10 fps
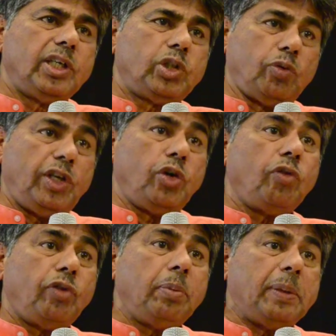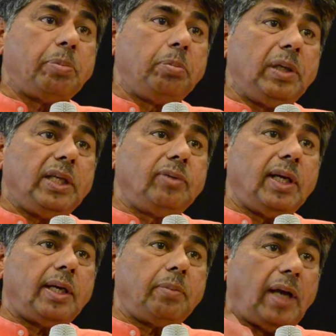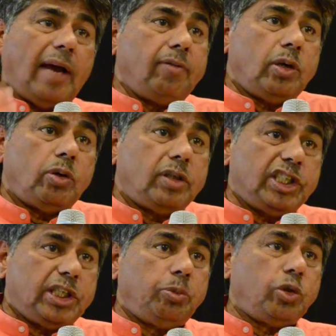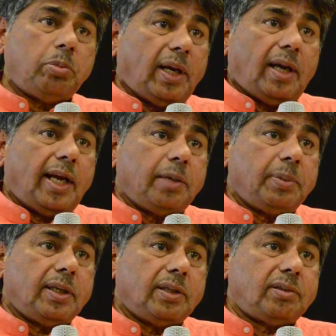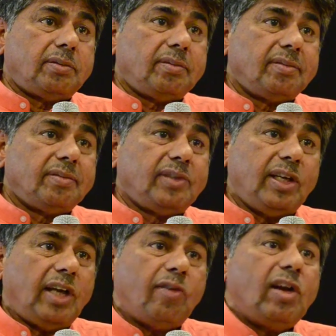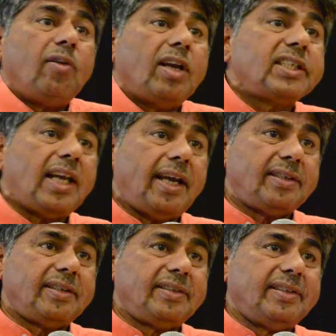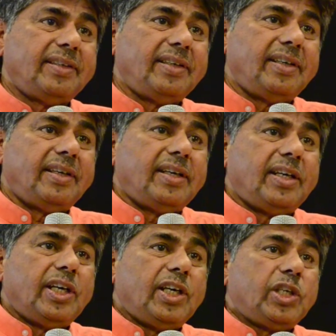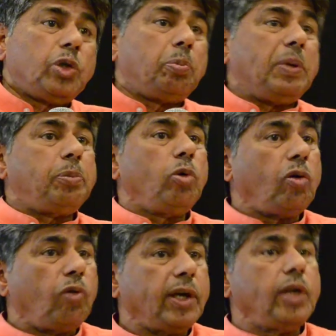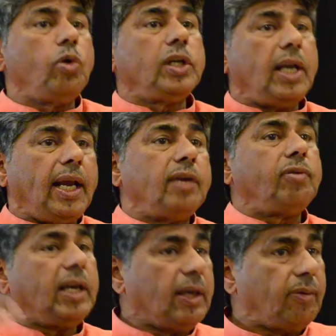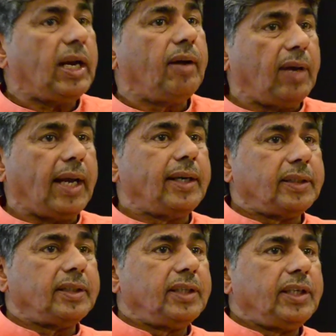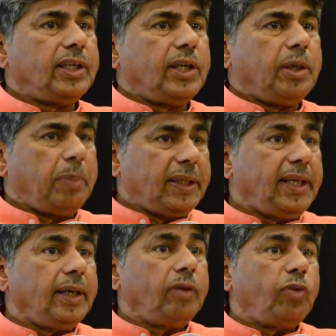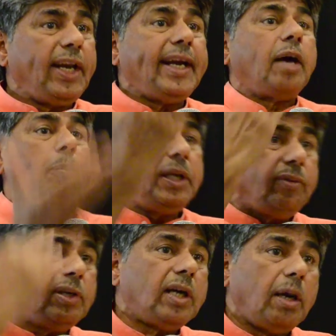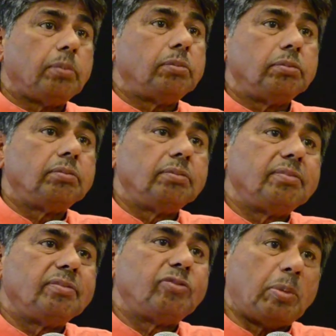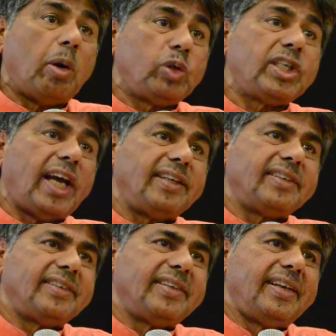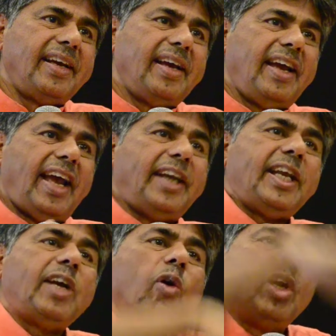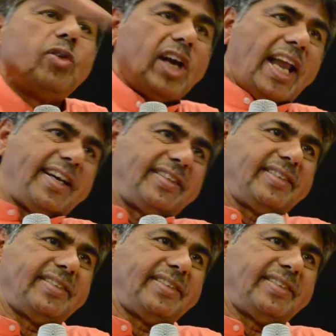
So very often people believe that I will not distribute my land because then I will have less land. So people who are working on the land will never have land. But then when a company will come from outside and take all your land